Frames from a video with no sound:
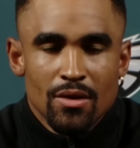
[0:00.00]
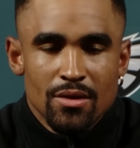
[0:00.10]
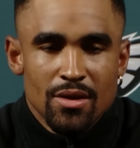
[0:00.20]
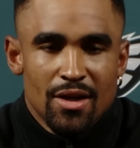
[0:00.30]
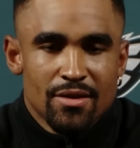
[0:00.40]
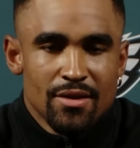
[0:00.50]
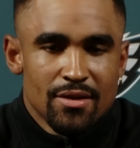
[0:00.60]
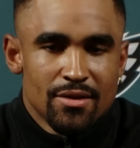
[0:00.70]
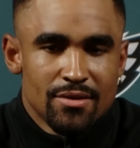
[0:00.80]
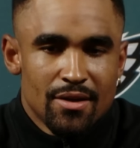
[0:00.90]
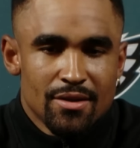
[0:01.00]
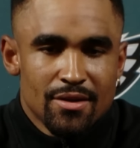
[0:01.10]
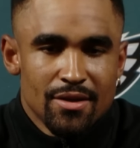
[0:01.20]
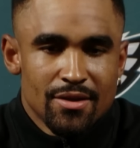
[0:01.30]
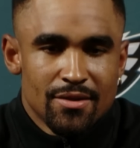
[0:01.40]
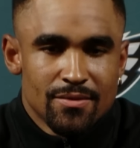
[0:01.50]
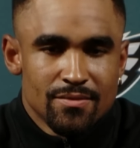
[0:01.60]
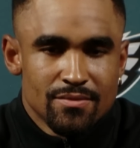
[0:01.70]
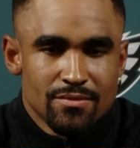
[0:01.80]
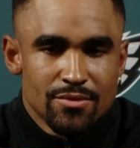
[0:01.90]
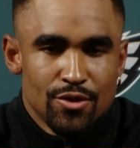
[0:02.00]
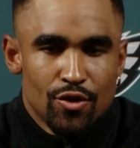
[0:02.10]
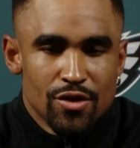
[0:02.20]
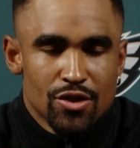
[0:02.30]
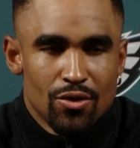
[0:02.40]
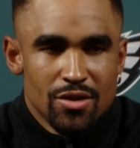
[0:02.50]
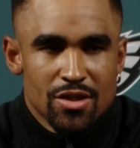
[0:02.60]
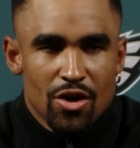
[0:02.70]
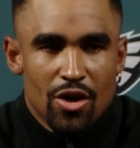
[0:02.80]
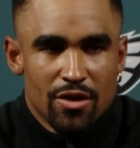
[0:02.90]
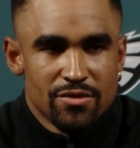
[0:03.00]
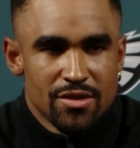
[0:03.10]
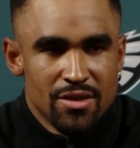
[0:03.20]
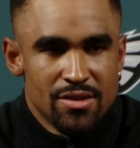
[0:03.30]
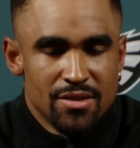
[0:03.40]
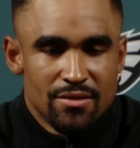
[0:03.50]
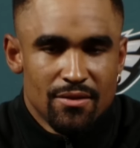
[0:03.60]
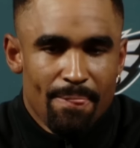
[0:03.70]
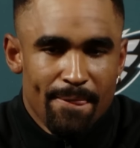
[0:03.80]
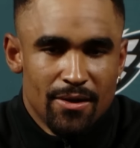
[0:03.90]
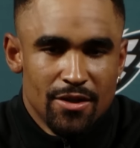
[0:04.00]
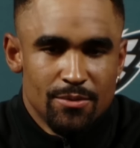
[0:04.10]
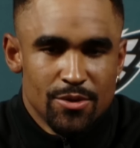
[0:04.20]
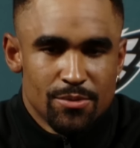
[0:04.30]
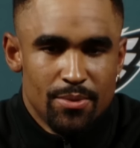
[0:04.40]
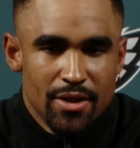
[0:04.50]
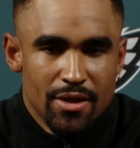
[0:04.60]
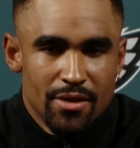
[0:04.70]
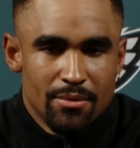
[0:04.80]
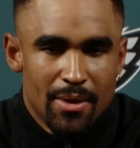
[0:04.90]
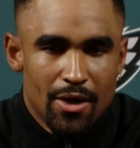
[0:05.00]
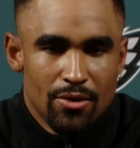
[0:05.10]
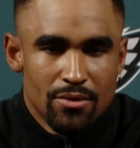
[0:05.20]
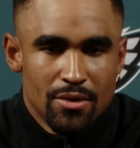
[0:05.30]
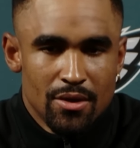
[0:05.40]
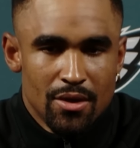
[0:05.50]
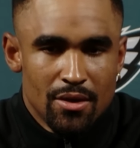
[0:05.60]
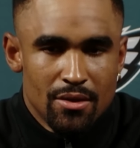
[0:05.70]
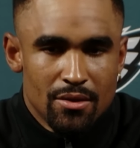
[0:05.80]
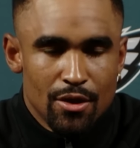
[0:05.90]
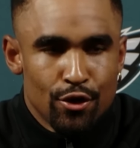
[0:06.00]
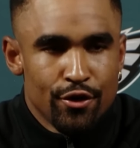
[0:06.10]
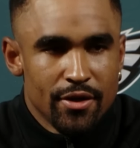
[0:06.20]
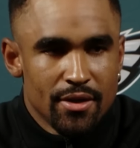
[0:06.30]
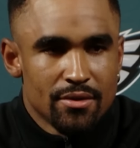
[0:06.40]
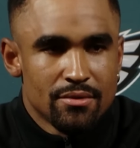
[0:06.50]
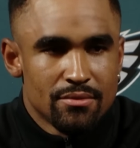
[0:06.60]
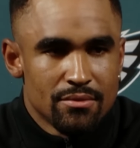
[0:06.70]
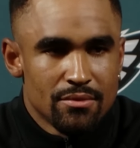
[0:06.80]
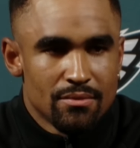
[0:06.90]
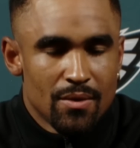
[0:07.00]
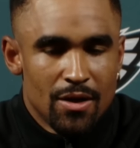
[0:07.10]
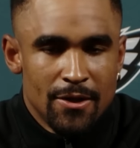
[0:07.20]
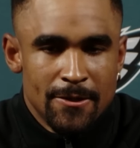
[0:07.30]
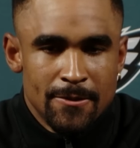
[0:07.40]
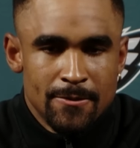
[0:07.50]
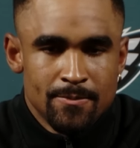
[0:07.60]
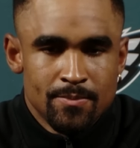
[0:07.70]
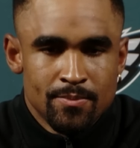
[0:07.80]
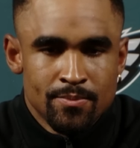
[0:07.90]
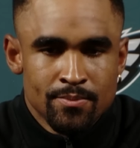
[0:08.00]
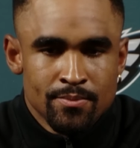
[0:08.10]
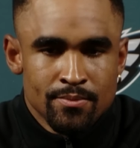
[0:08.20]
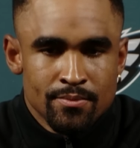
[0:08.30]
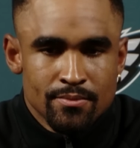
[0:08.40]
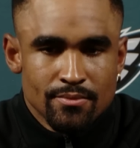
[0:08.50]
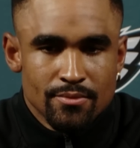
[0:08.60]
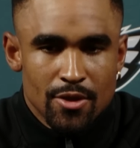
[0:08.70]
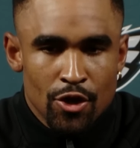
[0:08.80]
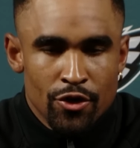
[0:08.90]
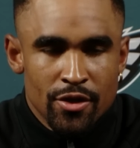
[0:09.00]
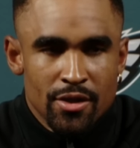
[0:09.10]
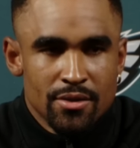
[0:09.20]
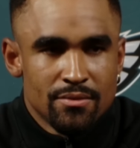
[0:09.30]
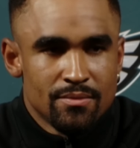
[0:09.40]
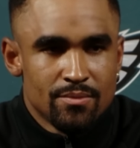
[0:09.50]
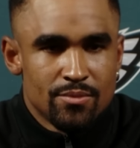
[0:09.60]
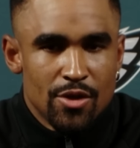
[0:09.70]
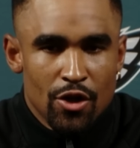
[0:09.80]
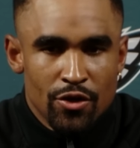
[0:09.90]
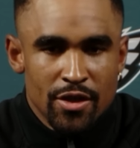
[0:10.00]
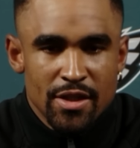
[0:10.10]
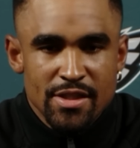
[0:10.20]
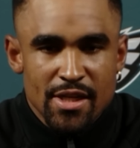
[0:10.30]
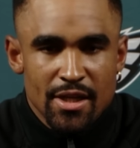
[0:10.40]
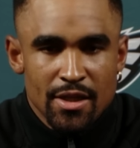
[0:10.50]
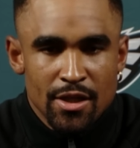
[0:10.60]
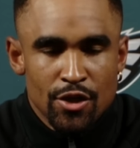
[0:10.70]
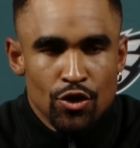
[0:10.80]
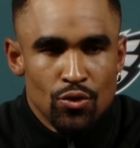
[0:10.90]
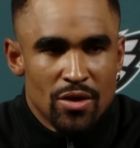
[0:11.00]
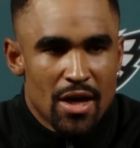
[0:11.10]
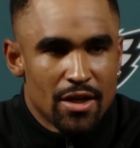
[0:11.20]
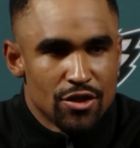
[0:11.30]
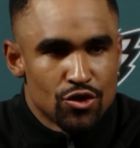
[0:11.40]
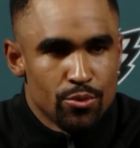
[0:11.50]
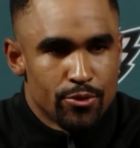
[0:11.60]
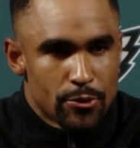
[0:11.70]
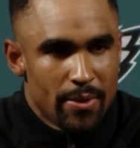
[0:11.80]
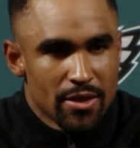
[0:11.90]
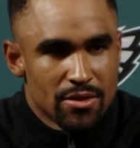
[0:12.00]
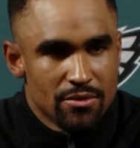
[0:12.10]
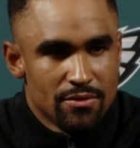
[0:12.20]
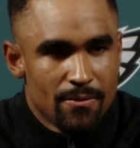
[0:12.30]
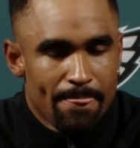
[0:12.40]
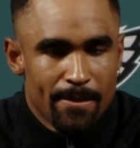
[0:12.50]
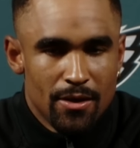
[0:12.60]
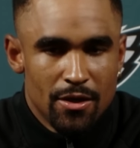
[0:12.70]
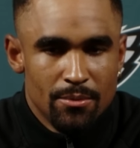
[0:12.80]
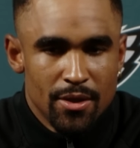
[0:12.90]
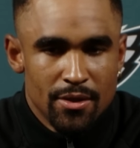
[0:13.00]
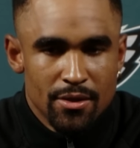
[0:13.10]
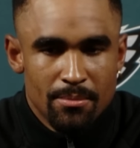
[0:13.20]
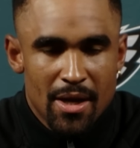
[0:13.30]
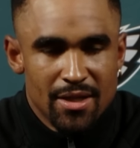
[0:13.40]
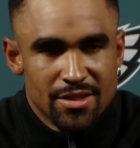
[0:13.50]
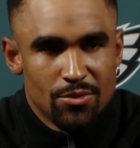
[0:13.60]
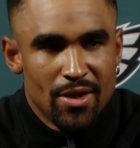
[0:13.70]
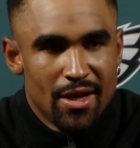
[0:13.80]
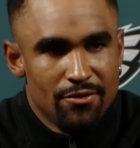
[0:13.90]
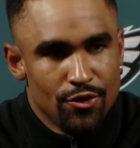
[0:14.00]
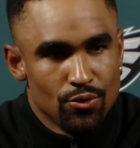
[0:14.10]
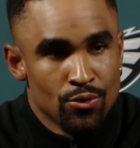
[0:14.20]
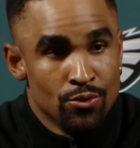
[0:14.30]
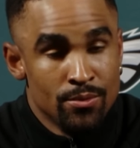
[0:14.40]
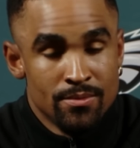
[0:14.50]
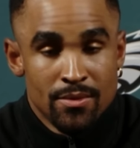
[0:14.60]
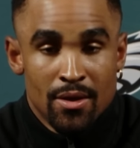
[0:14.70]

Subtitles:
Yeah, I think you know, this whole entire offseason, it's been about learning and taking in a new knowledge, new perspective, and the minds that we have in the room.